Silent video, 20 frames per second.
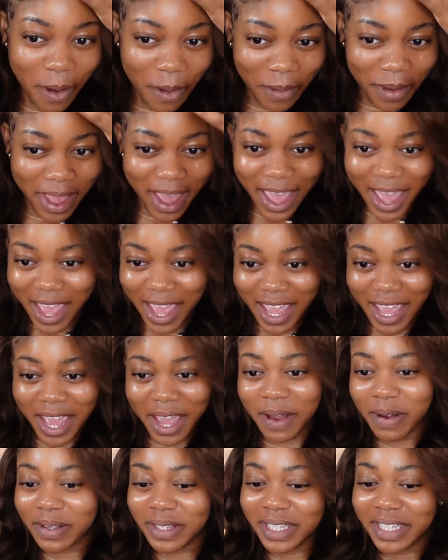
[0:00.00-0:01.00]
Okay,
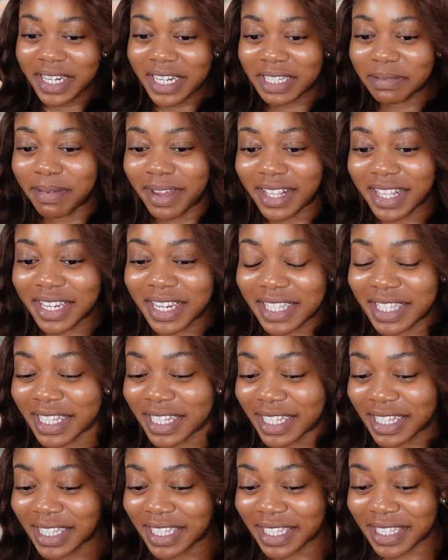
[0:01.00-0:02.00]
I wasn't expecting it
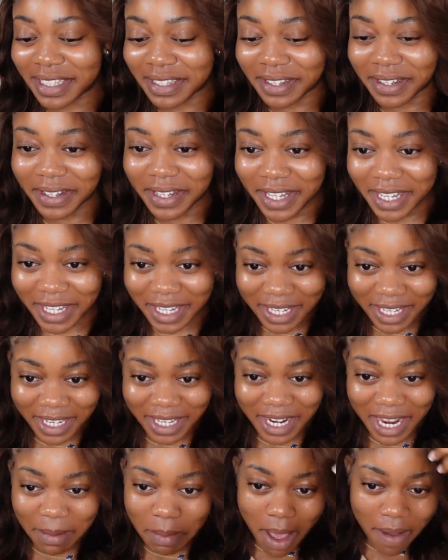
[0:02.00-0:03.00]
to look this
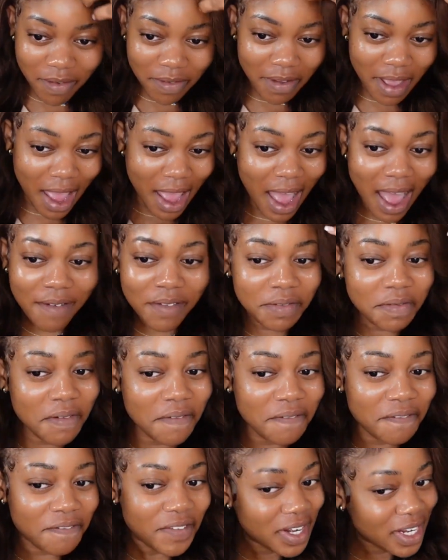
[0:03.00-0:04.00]
good. I haven't
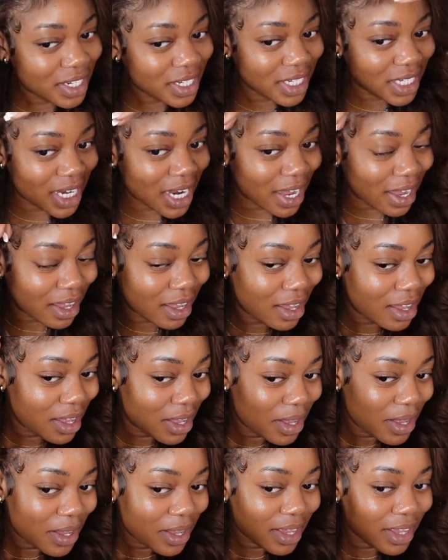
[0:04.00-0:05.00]
even finished yet.
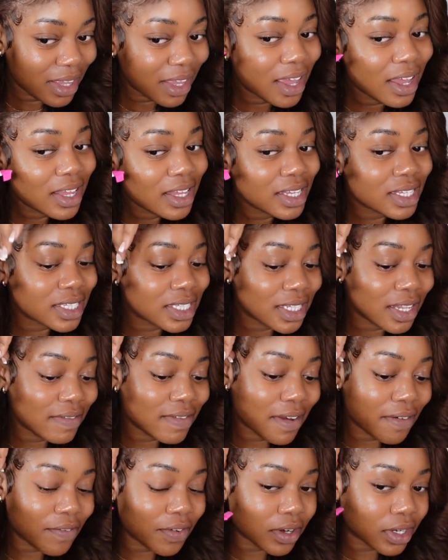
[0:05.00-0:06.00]
Yes,
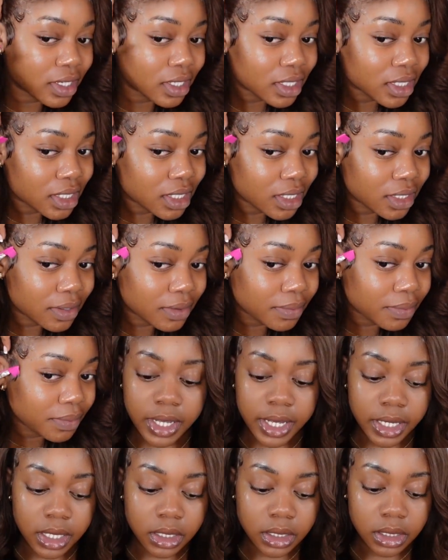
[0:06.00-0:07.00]
love that for us.
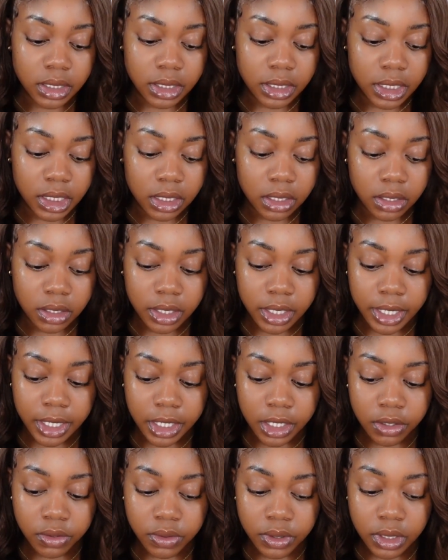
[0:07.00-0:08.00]
That concealer that I
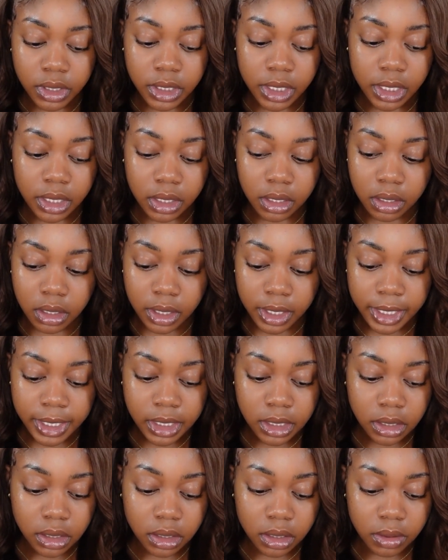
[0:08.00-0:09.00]
used to tint the
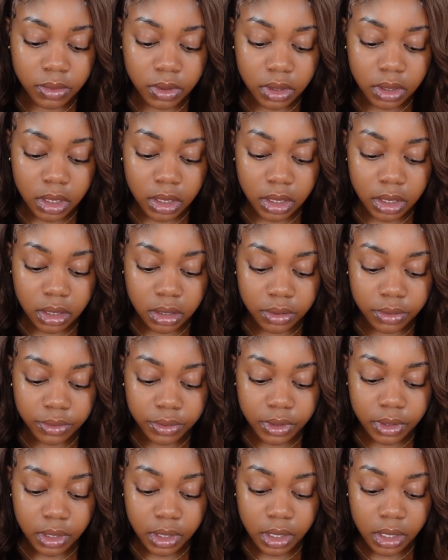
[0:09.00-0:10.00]
lace, I'm just gonna
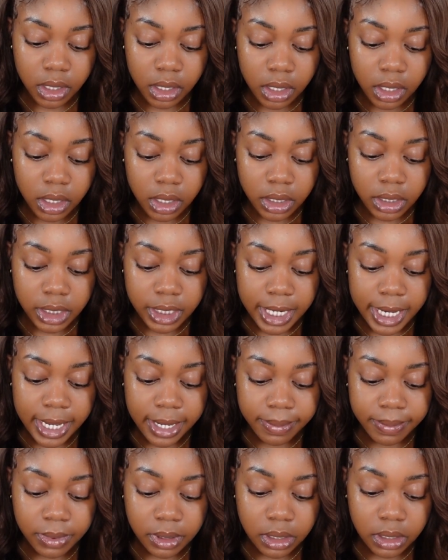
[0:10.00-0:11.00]

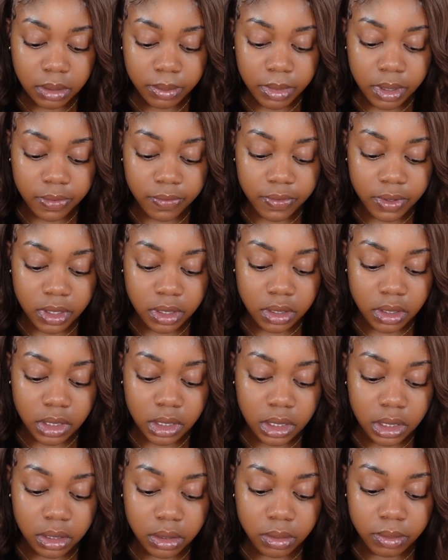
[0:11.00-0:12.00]
tap a little bit of it,
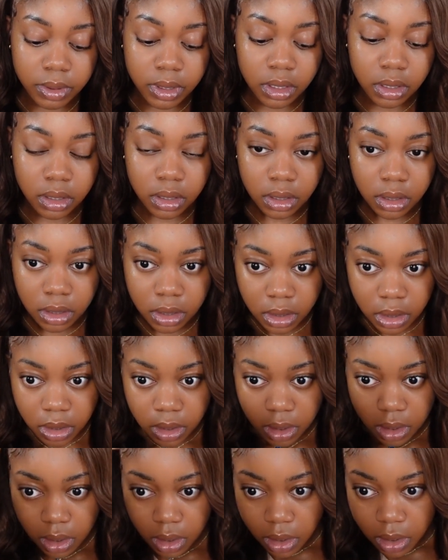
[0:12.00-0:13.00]
just a little bit,
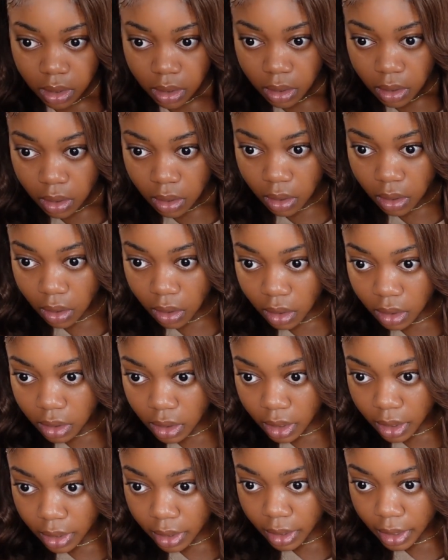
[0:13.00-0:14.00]

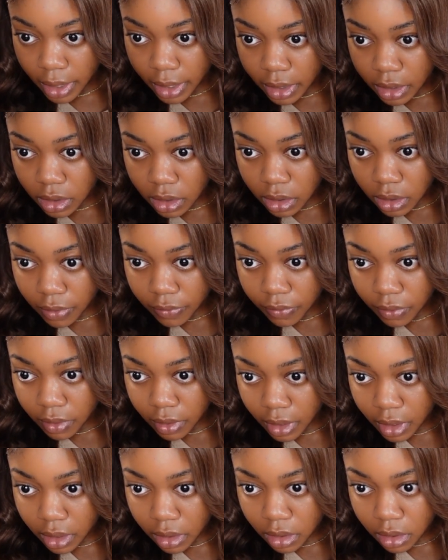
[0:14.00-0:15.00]
on the edges of the
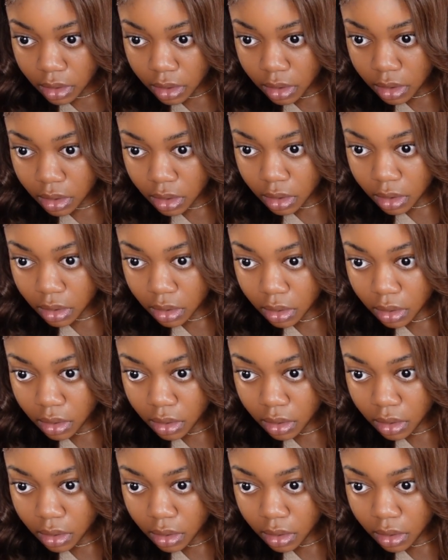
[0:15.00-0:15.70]
lace